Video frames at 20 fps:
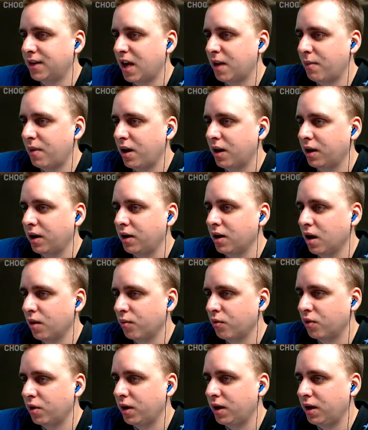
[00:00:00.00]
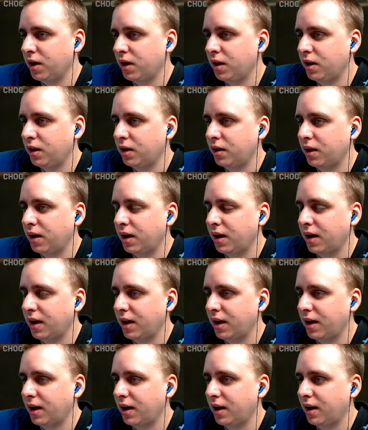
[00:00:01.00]
Ty Montgomery, they
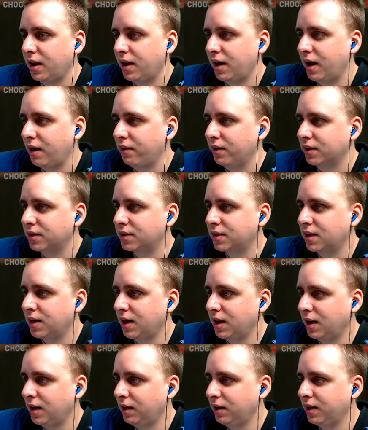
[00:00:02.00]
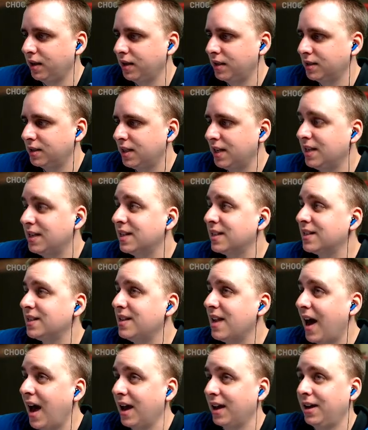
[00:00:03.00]
had Alex Collins. He does
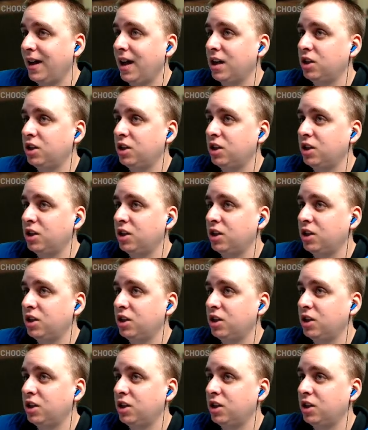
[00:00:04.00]
not